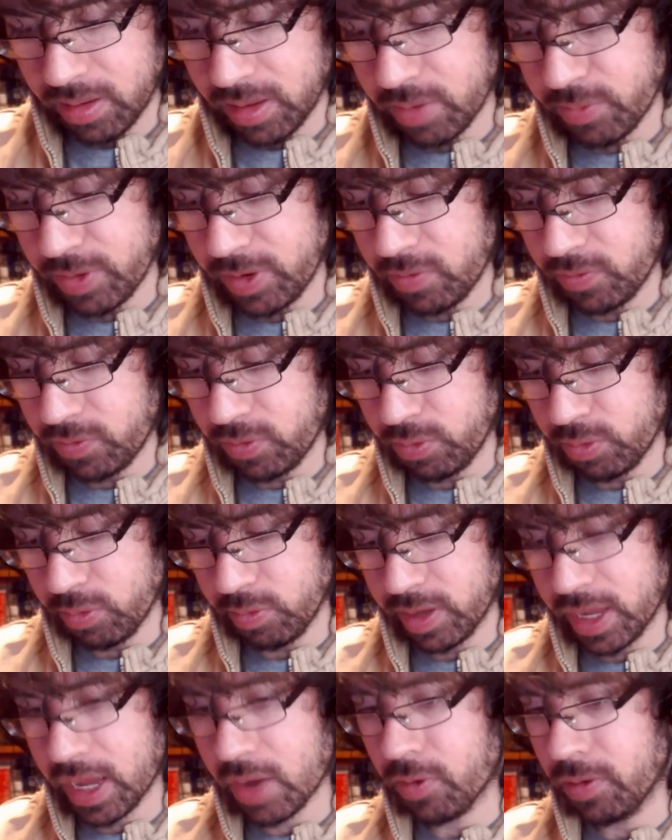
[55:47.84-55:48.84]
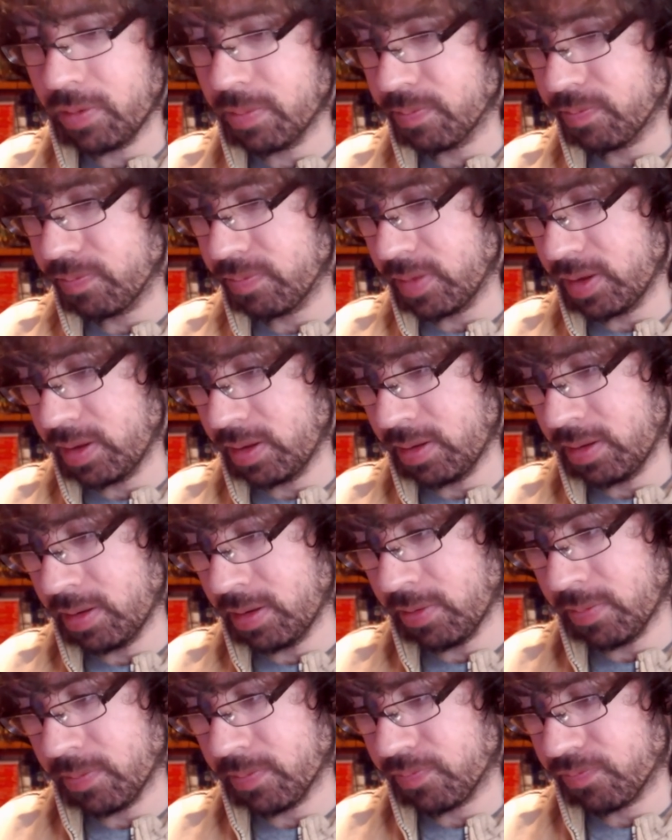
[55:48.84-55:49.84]
and then we go to Zukawa.
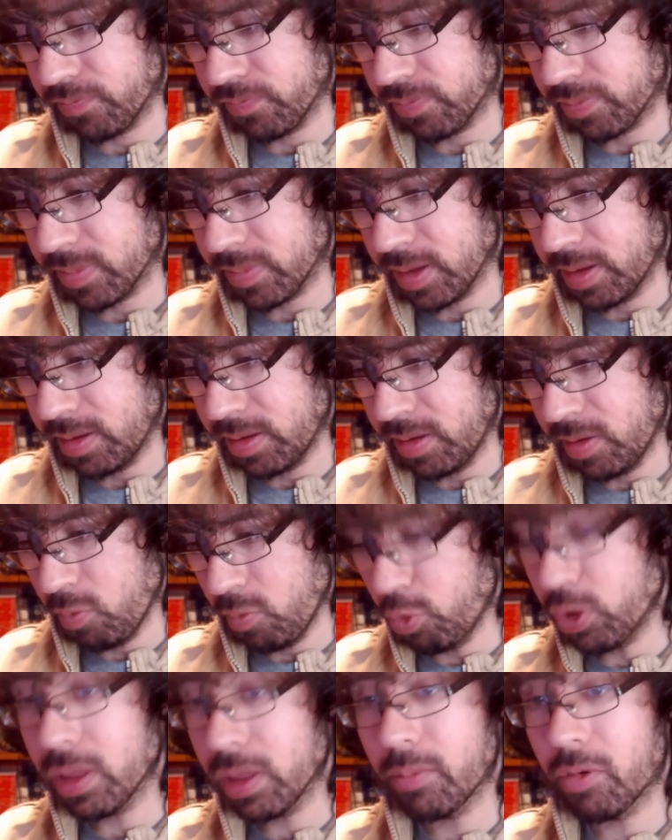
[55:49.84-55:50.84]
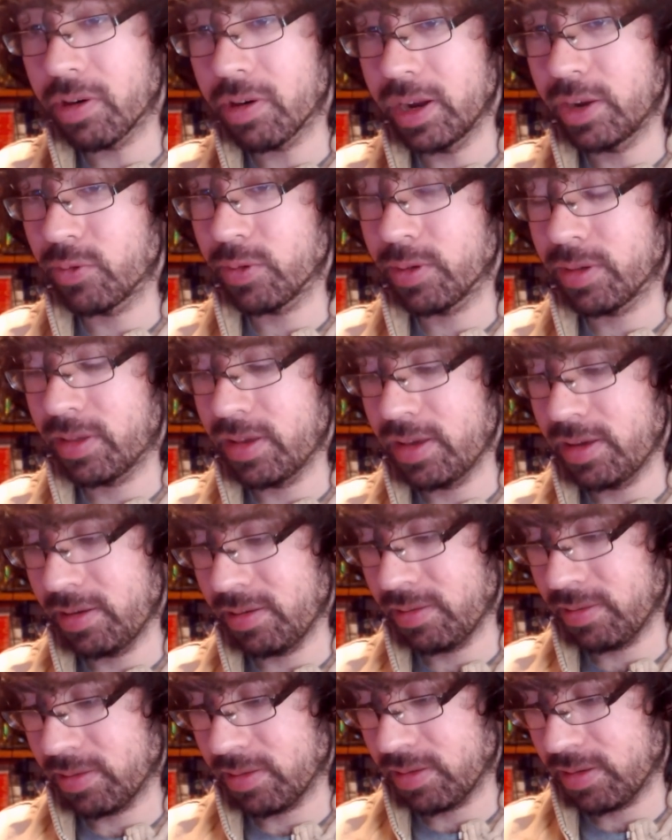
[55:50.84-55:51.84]
Uh, one of the more
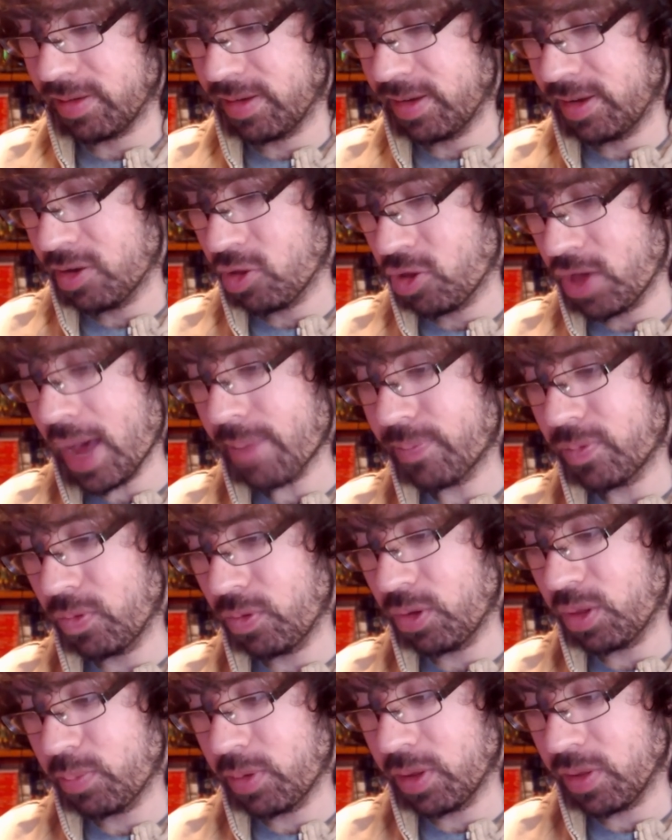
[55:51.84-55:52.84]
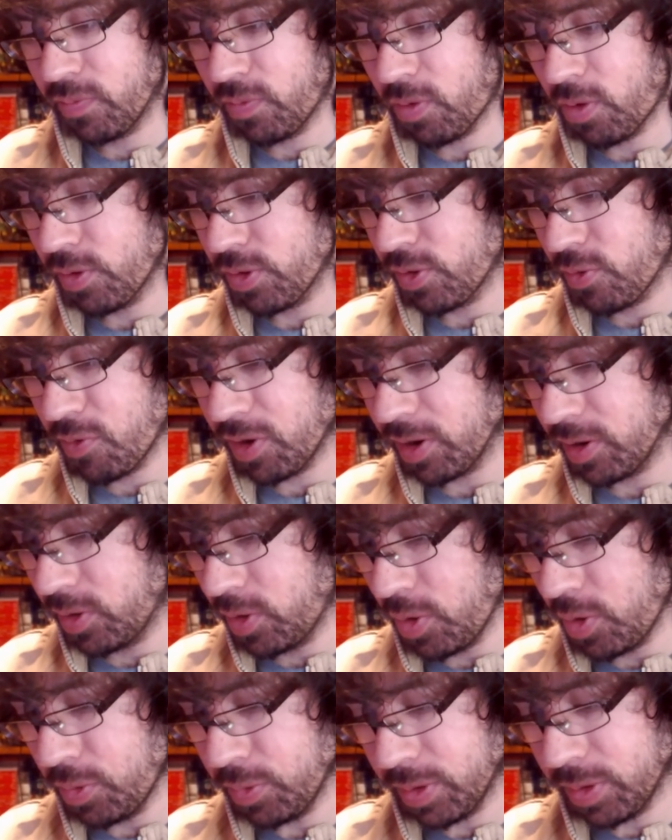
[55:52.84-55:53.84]
interesting chapters, but as far as direct
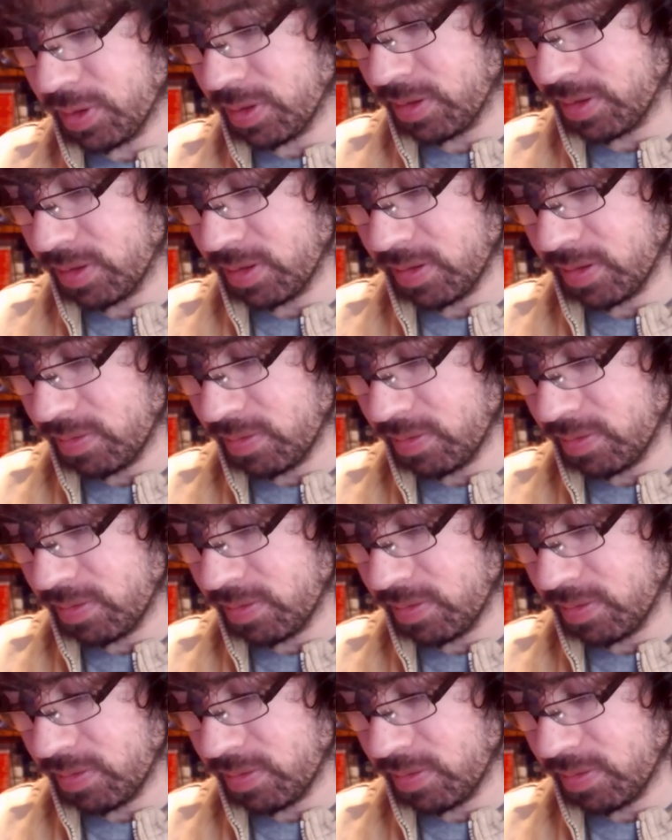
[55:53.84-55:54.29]
goes,